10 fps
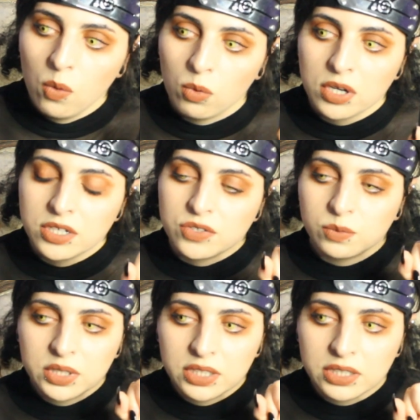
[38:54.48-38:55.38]
was
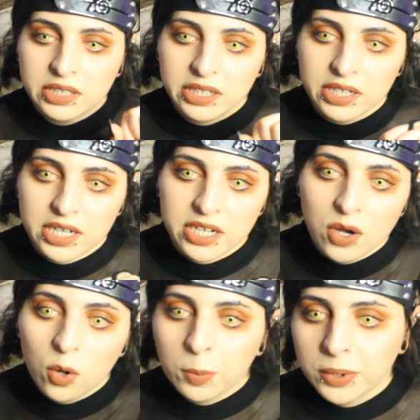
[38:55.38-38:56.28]
when he
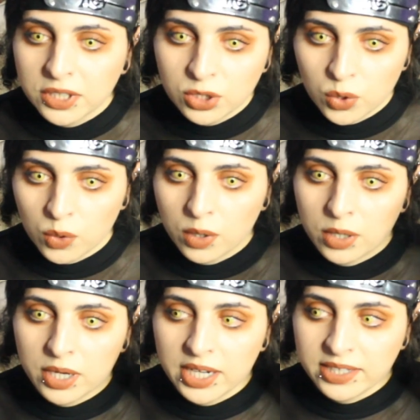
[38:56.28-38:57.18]
opened the
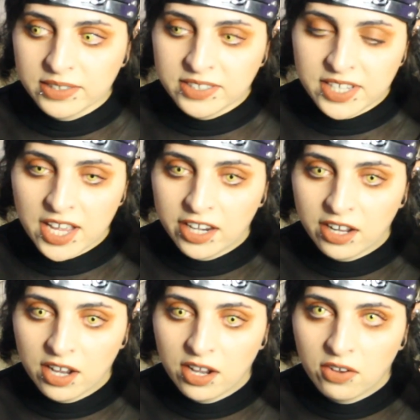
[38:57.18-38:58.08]
door, instead
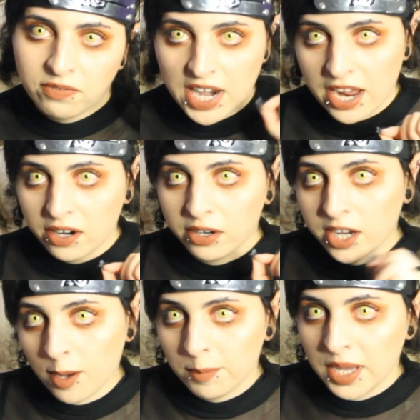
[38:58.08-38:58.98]
of Natter
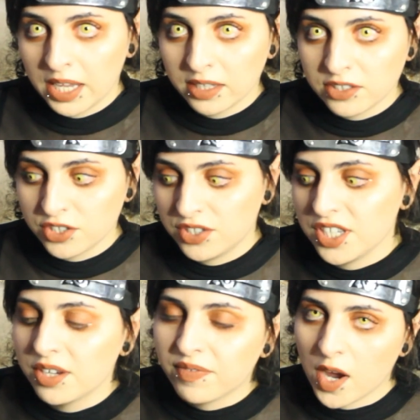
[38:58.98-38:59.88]
coming to
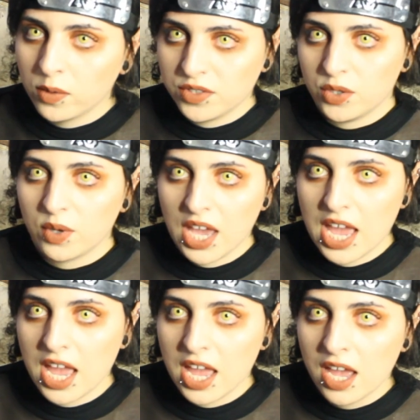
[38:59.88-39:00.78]
see if I was
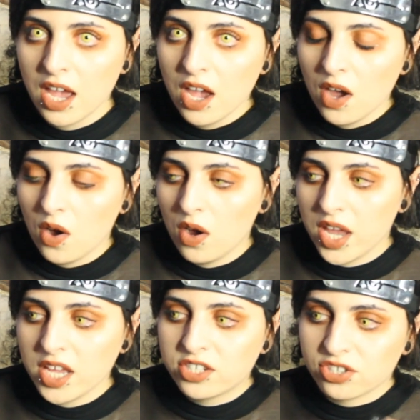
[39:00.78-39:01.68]
okay,
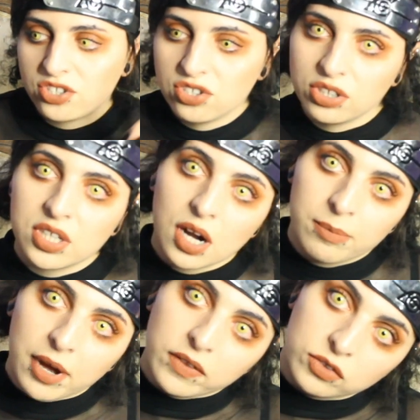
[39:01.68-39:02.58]
he just stood there
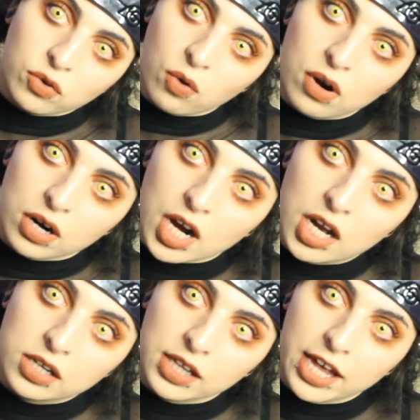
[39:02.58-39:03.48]
by the door
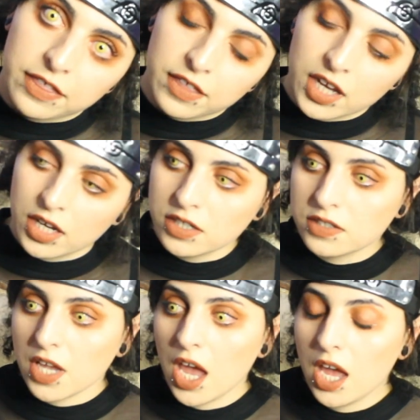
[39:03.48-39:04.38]
kind of like
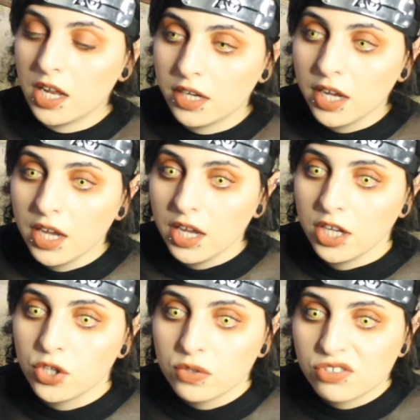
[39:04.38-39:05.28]
this, and
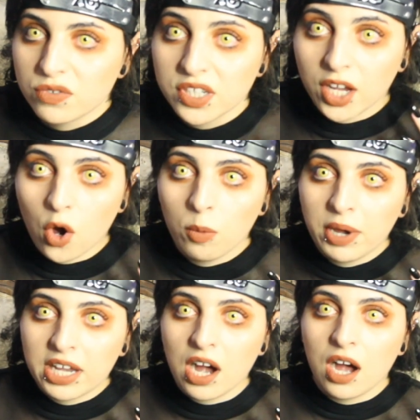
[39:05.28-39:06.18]
Yusuf was like, oh
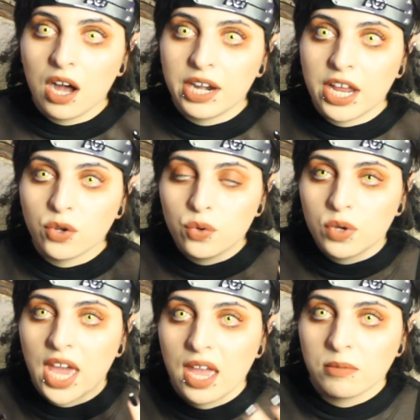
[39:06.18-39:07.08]
my god, and who
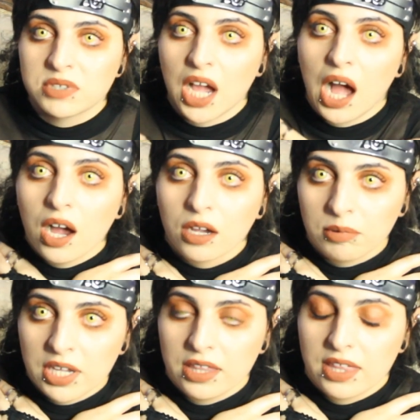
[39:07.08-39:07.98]
came to hug
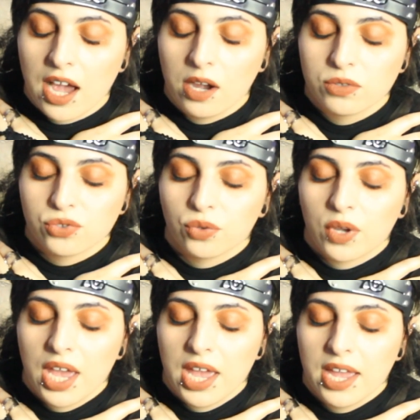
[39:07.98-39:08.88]
me that I was
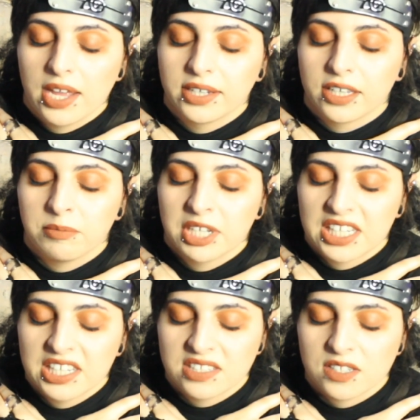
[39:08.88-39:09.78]
okay and to give me a
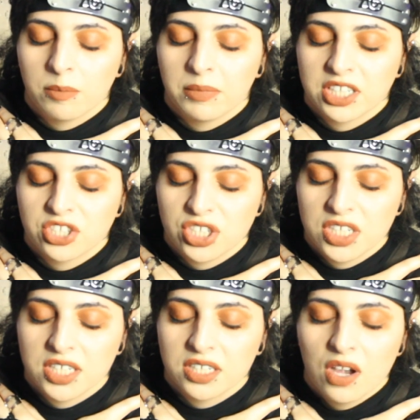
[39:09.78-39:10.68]
kiss on my
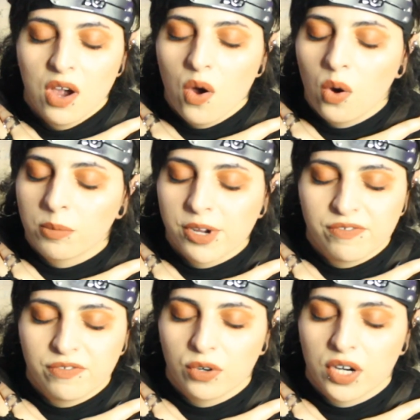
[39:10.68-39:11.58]
cheek or my
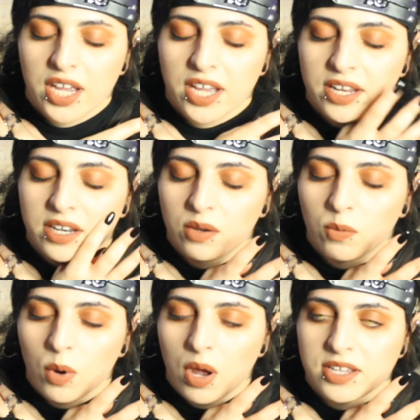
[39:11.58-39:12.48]
forehead
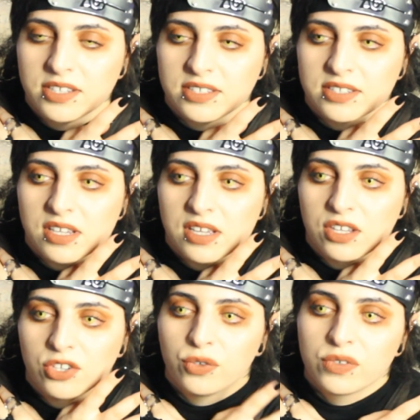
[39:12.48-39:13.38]
was
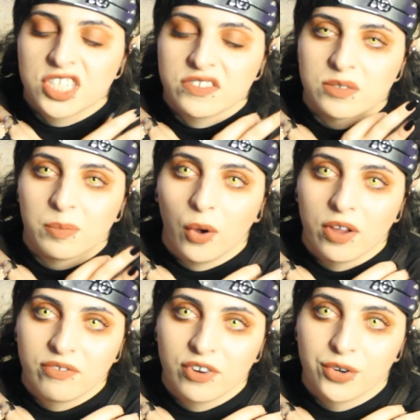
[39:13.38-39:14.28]
Yusuf's
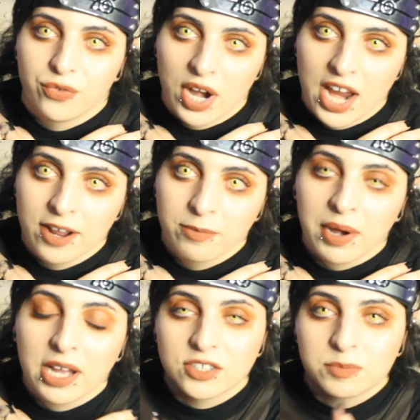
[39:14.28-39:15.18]
boyfriend Ray.
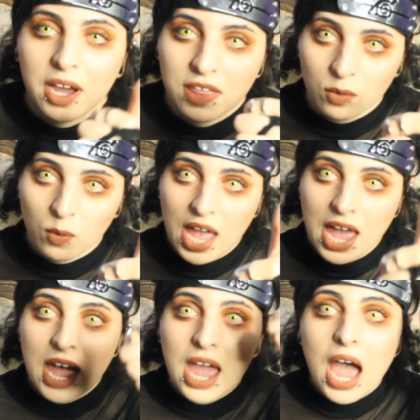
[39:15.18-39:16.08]
Which, by the
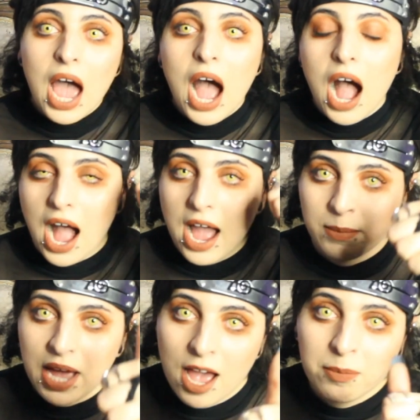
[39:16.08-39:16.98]
way,
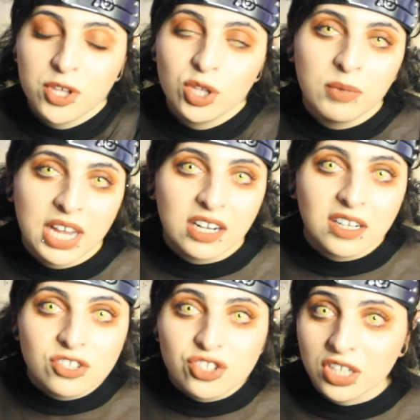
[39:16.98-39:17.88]
I'm happy you made it
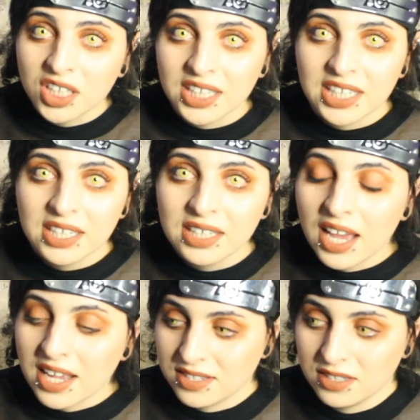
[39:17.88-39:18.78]
onto Glee
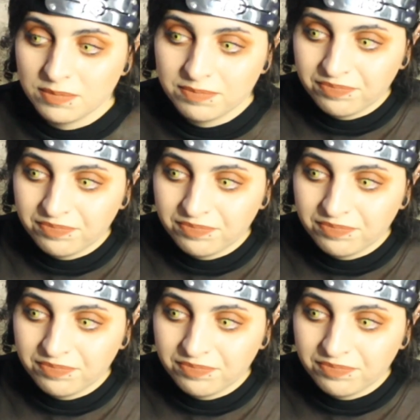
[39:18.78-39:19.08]
as a